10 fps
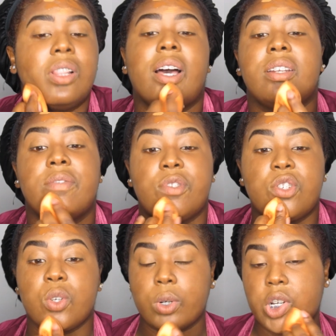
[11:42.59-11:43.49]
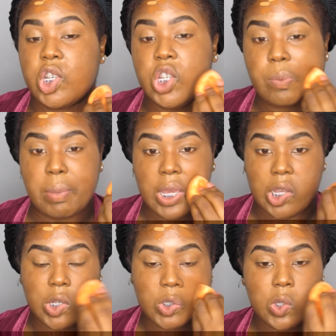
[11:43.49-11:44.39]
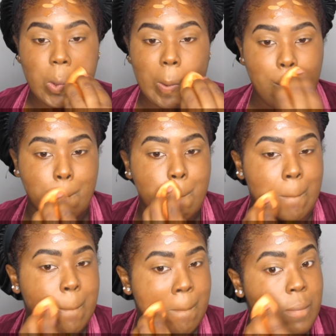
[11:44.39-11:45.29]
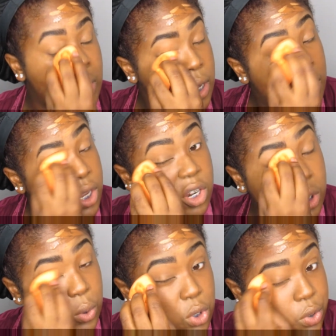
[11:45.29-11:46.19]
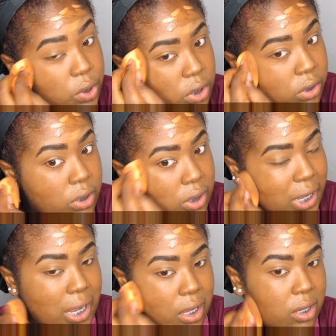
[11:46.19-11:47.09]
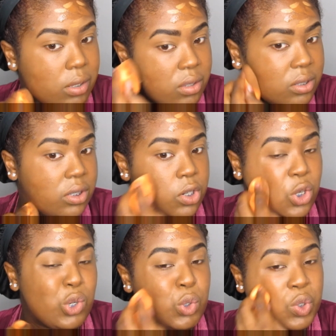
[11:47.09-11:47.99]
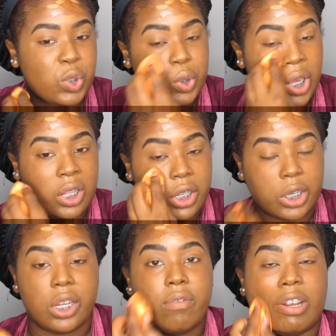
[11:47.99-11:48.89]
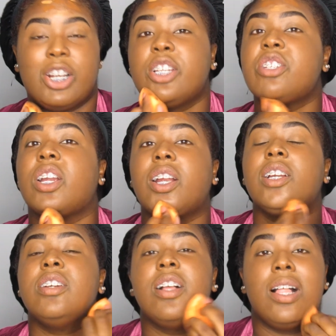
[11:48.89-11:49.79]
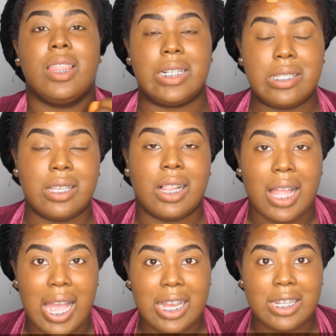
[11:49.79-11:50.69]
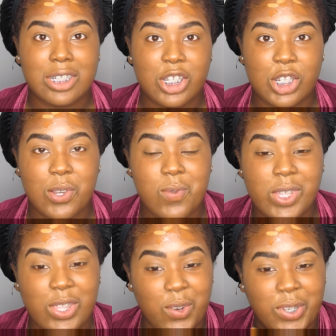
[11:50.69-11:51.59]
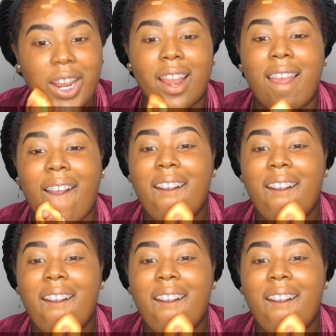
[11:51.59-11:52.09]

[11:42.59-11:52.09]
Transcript: A lot of storage space, neutral colored furniture that doesn't clash with your